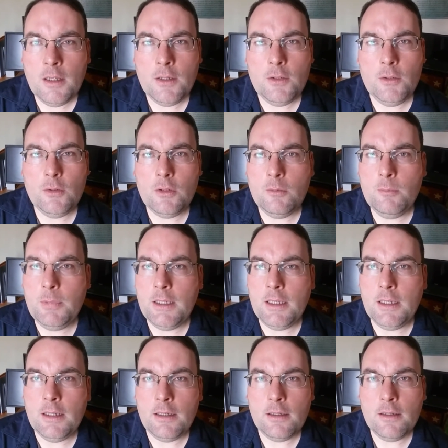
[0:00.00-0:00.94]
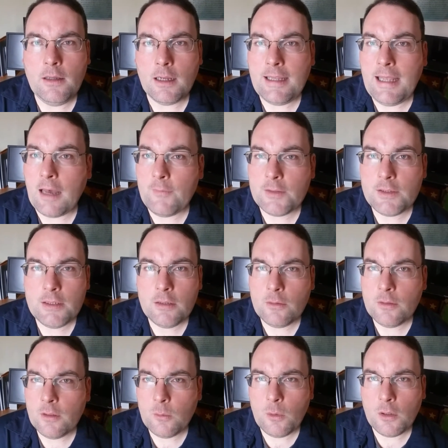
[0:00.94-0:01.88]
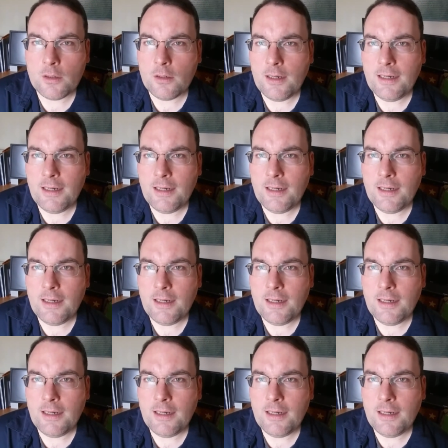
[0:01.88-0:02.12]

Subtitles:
You could be a cafeteria worker.